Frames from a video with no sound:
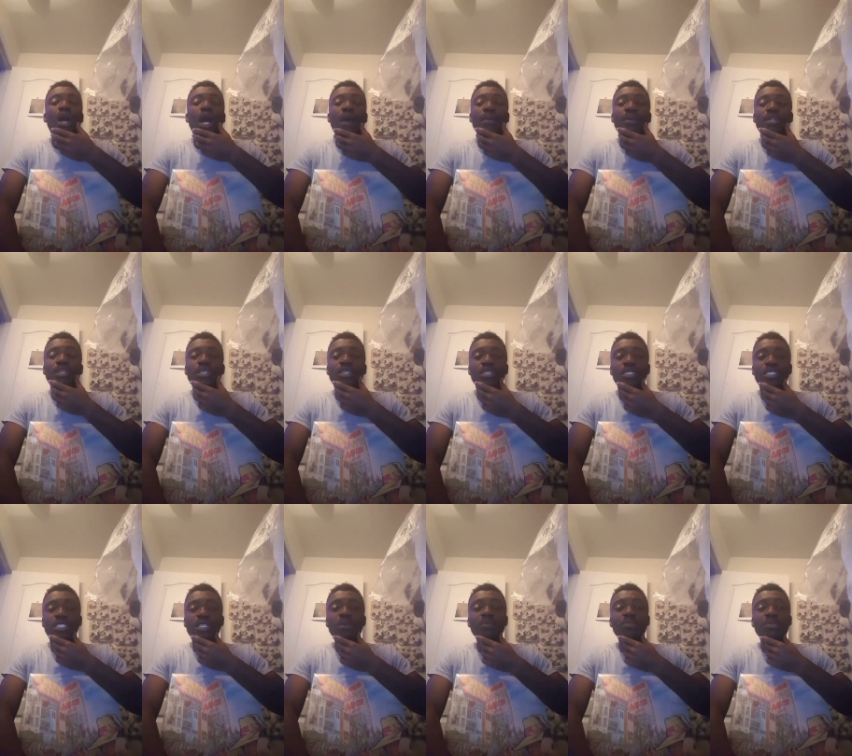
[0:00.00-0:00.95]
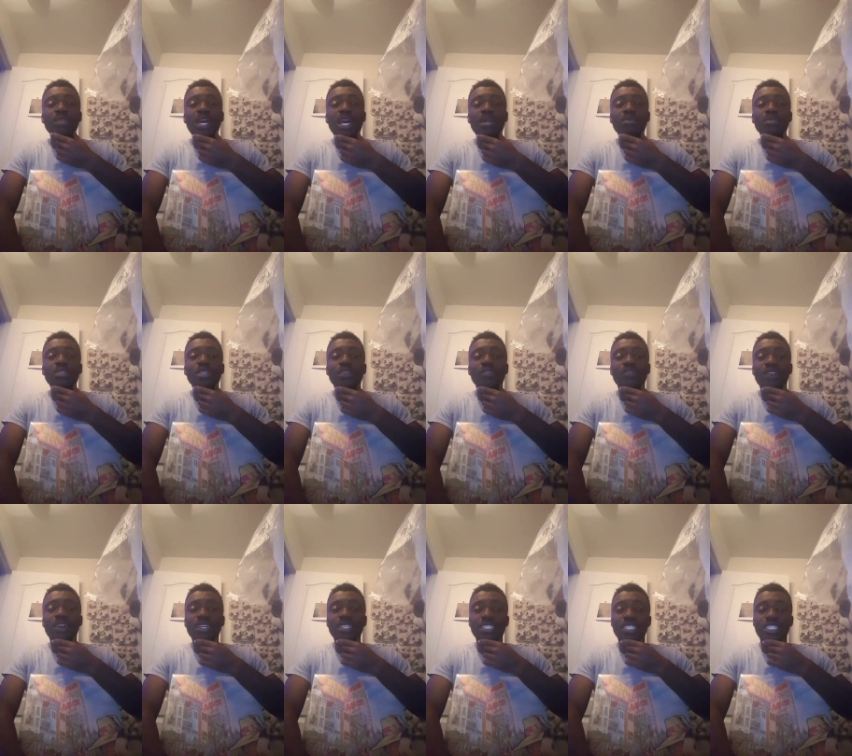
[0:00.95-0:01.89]
I mean, sometimes you can
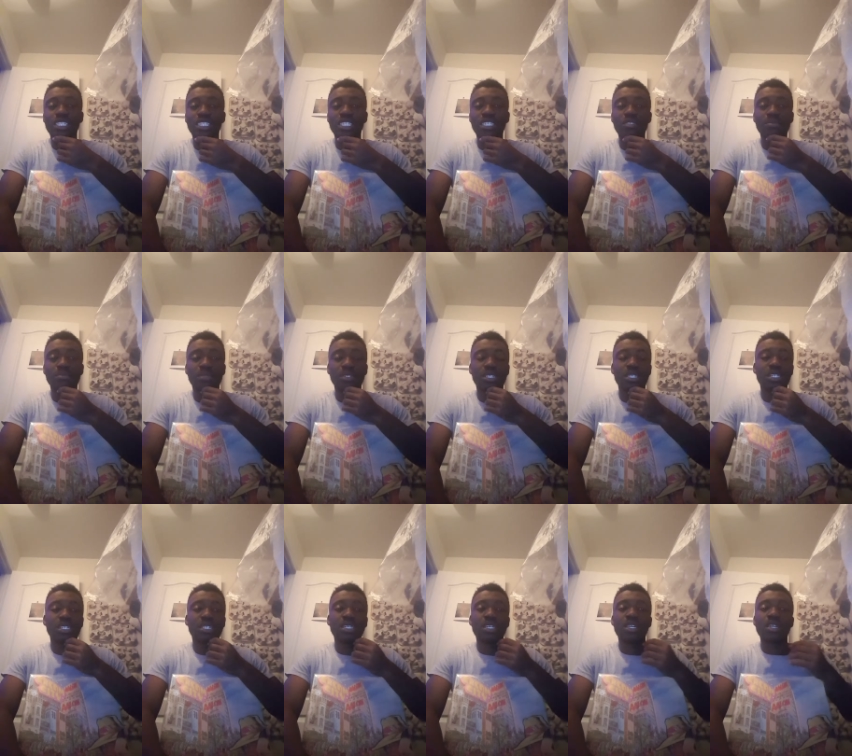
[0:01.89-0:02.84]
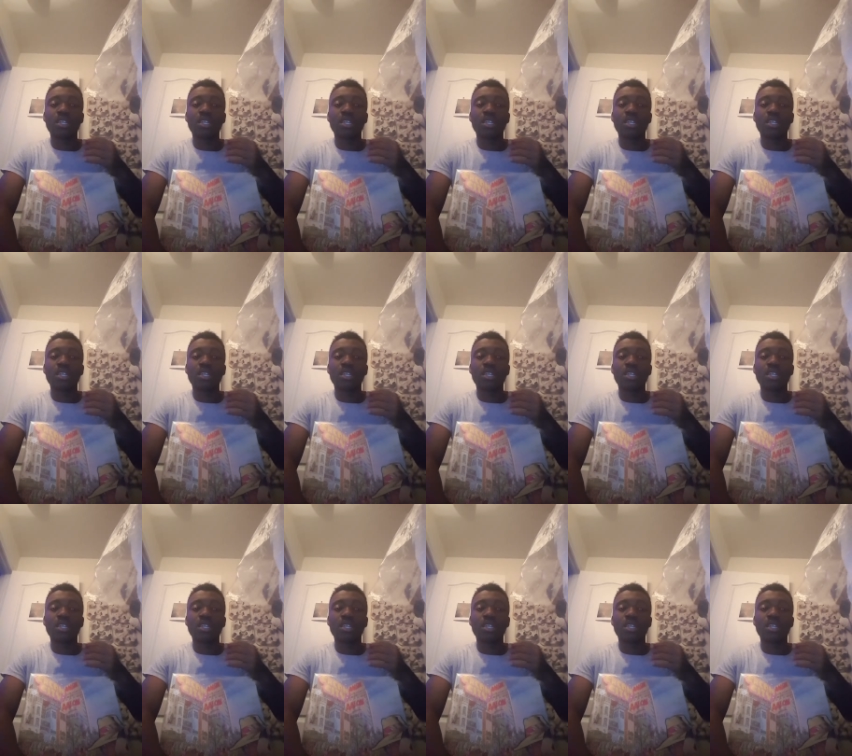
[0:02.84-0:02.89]
find it cheap, but